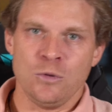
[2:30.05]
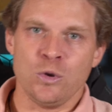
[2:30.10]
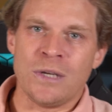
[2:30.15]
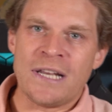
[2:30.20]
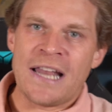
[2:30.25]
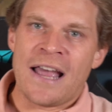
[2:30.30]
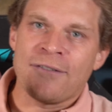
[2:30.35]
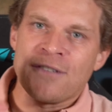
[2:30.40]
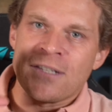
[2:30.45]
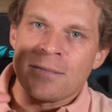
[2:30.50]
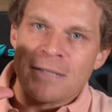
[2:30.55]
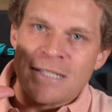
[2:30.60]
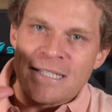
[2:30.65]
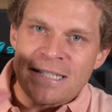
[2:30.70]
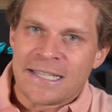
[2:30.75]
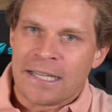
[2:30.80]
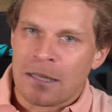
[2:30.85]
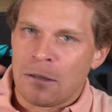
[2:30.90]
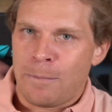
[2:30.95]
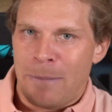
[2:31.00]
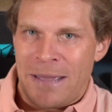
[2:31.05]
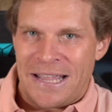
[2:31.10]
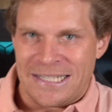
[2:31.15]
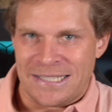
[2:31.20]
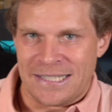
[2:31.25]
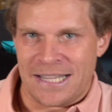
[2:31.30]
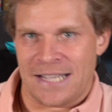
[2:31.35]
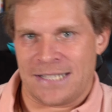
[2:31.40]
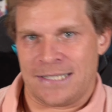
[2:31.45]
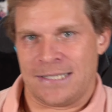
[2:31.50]
You can have some
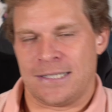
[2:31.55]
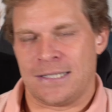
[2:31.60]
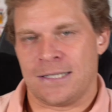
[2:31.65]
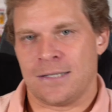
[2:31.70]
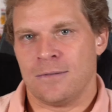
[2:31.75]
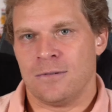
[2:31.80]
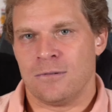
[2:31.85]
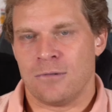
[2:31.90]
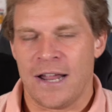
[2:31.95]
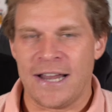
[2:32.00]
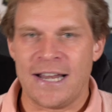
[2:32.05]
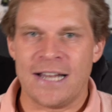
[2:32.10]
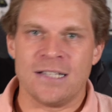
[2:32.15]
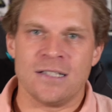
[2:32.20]
skill-based tests, right?